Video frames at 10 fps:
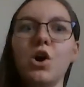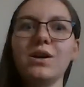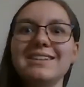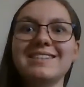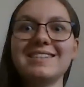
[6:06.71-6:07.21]

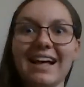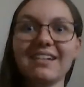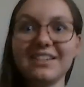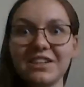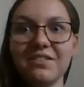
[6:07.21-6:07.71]
hooded
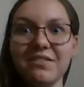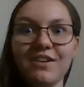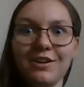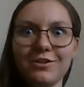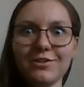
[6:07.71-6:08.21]
skeleton
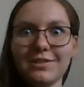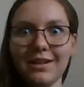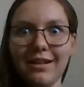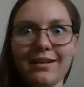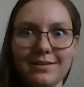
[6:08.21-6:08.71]
figures
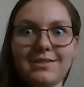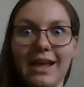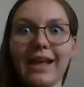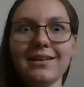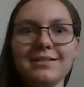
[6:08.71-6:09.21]
that like
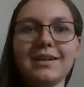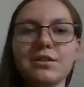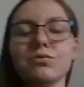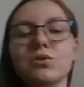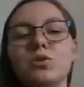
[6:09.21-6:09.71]
stand
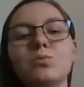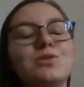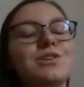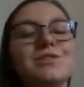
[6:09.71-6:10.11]
in the rooms.